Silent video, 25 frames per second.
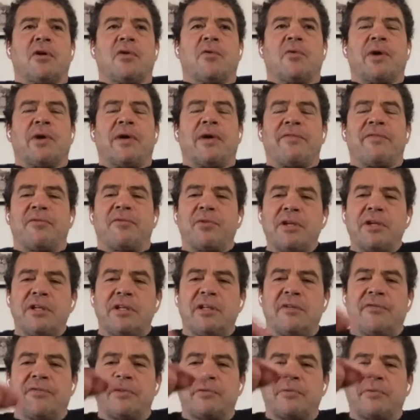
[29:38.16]
we have three
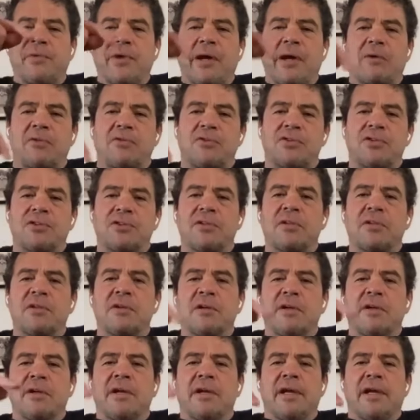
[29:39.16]
different routes.
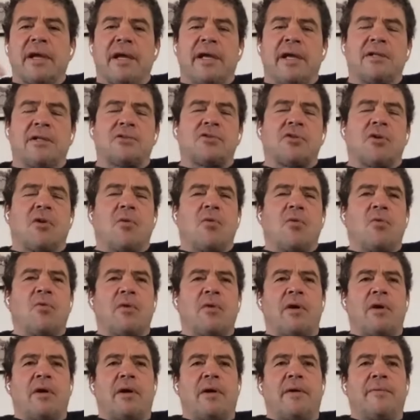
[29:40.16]
And so
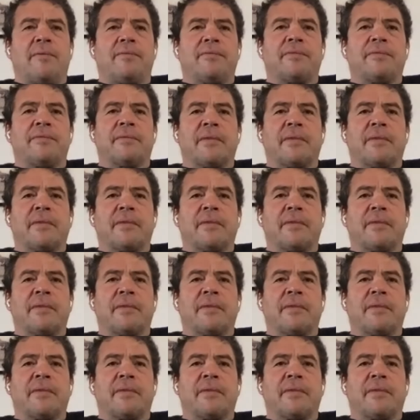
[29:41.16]
um,